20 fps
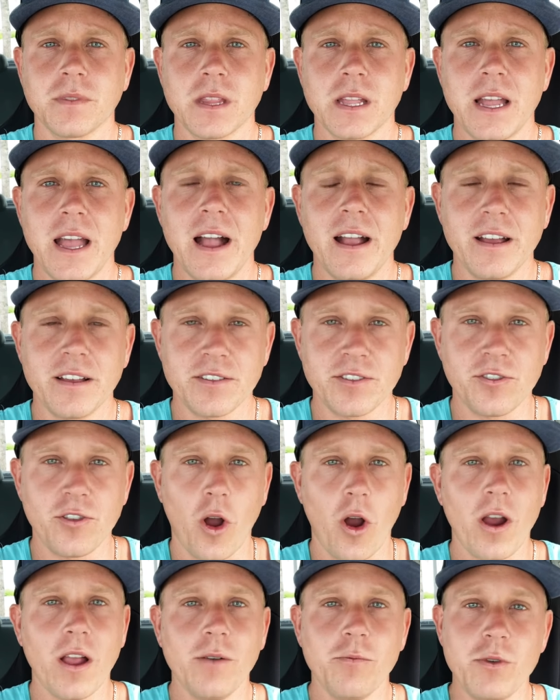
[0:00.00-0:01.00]
And it
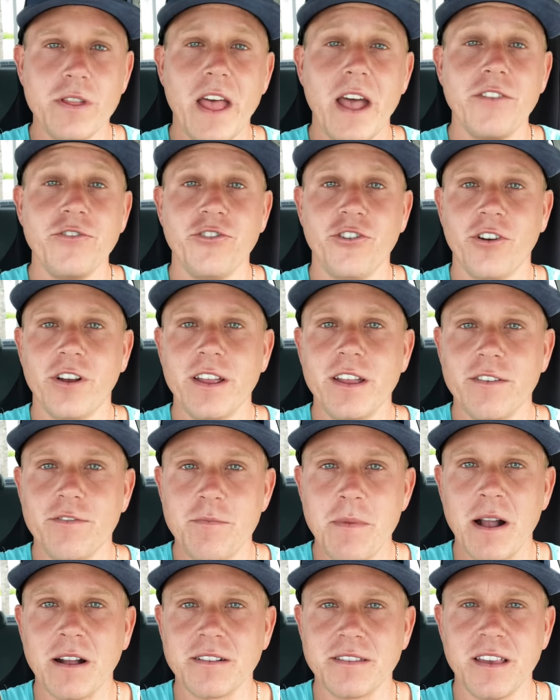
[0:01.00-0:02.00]
started with that journey of
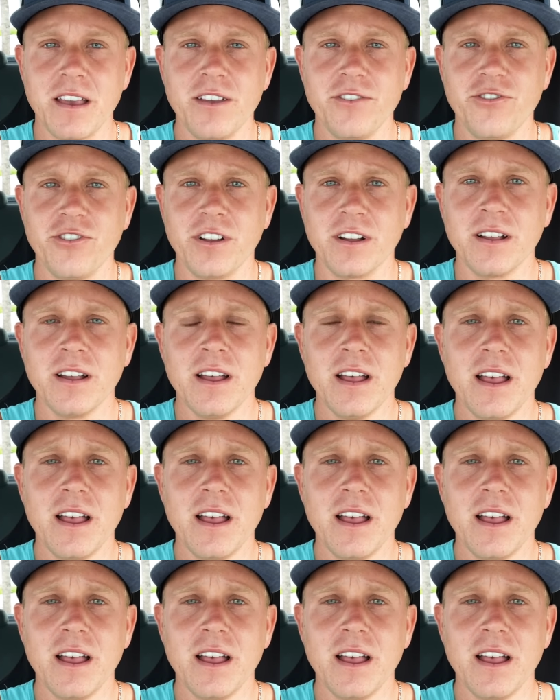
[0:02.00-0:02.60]
meditation.